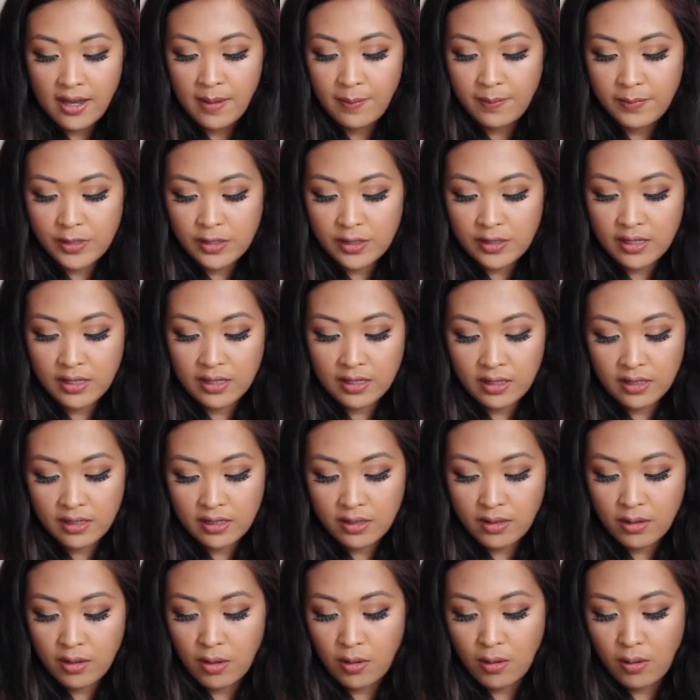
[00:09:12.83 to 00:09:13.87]
I'm just
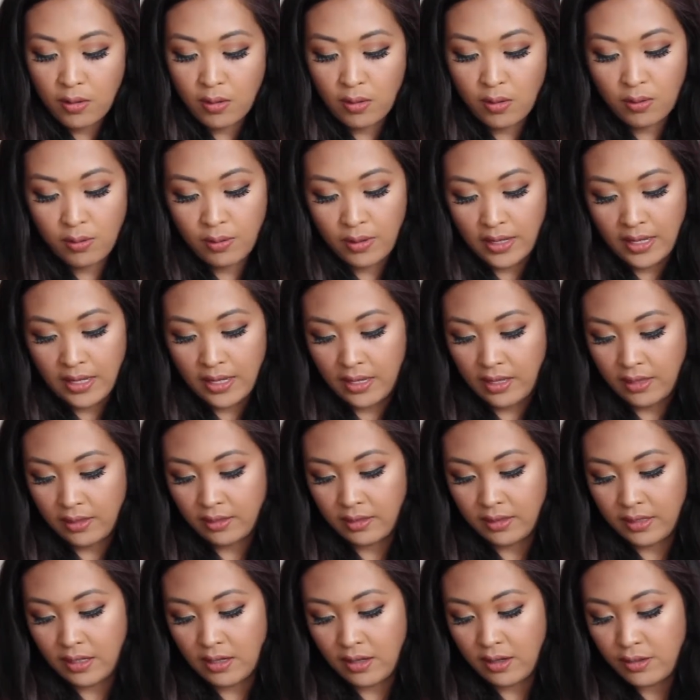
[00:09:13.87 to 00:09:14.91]
gonna go
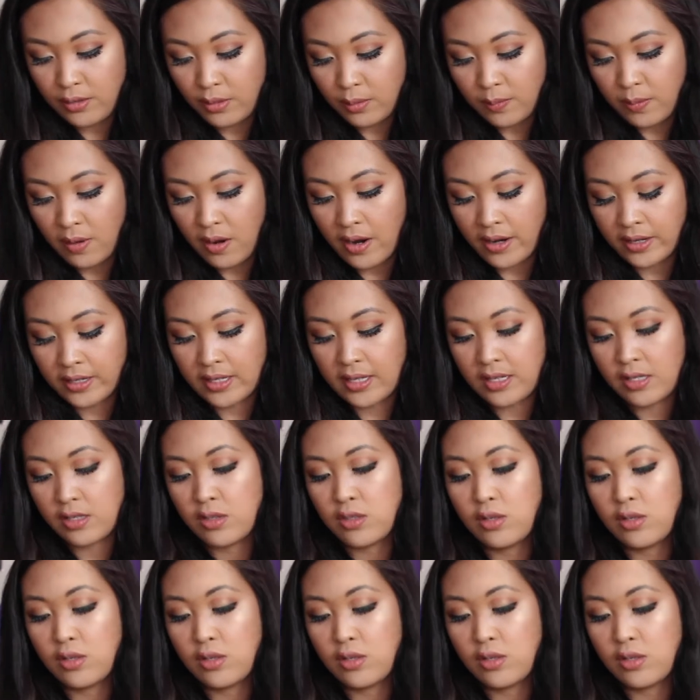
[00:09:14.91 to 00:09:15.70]
in the other pocket.